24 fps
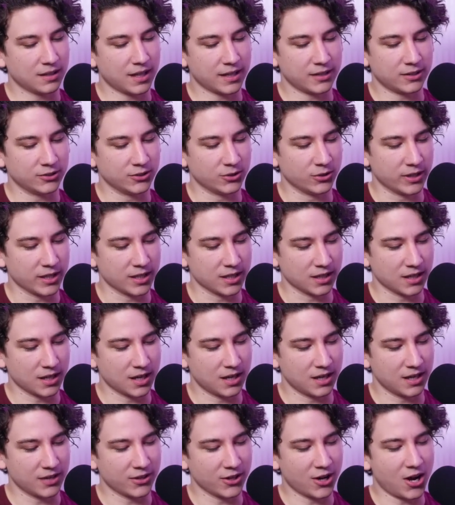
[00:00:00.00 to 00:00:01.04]
I don't do anything.
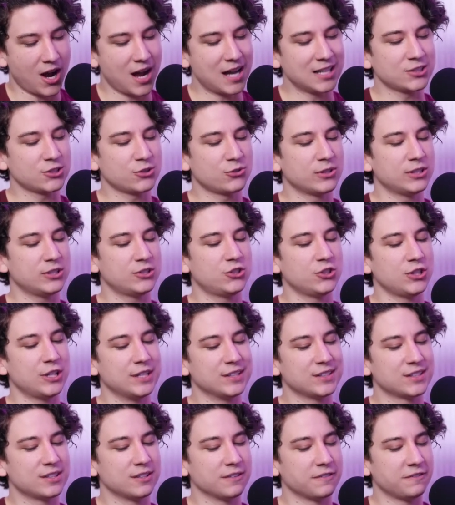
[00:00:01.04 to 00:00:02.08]
The ostrich
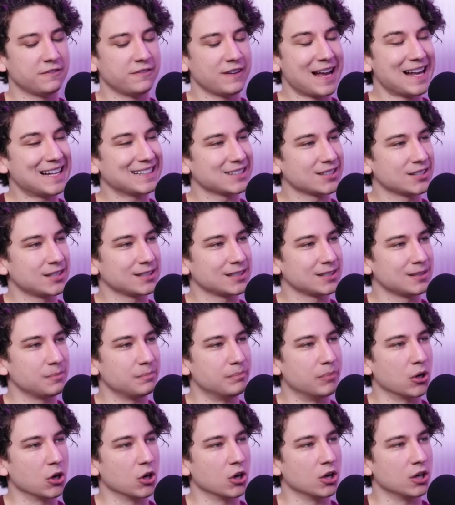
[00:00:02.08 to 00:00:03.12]
is the fastest
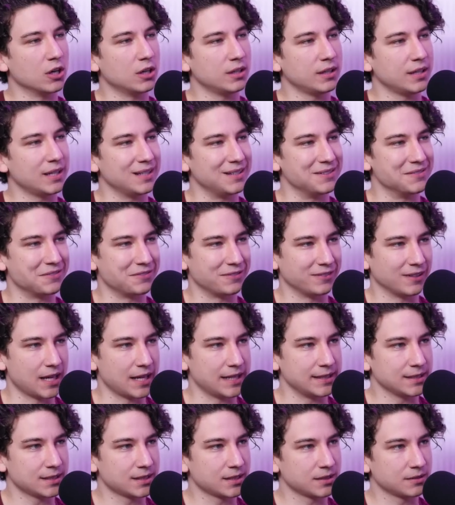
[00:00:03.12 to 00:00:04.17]
bird in
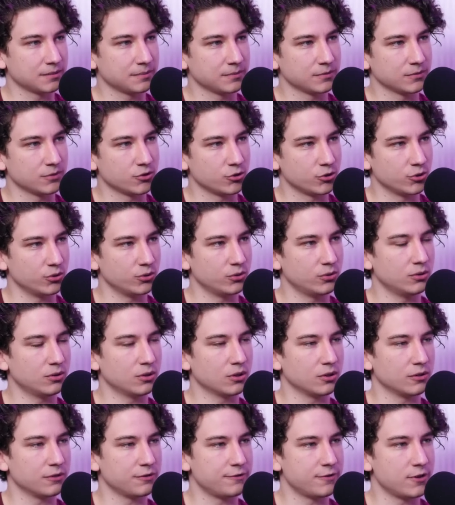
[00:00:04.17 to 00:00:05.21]
flight. True
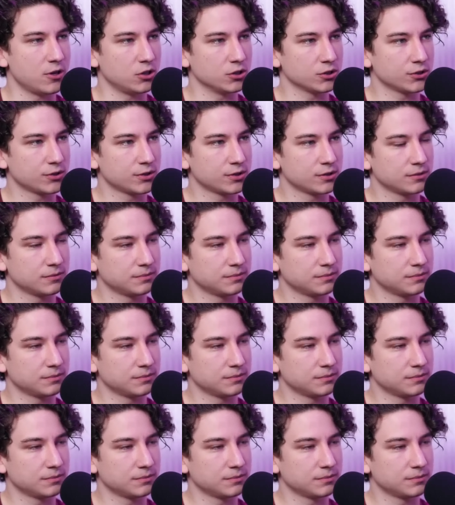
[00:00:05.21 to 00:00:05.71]
or false?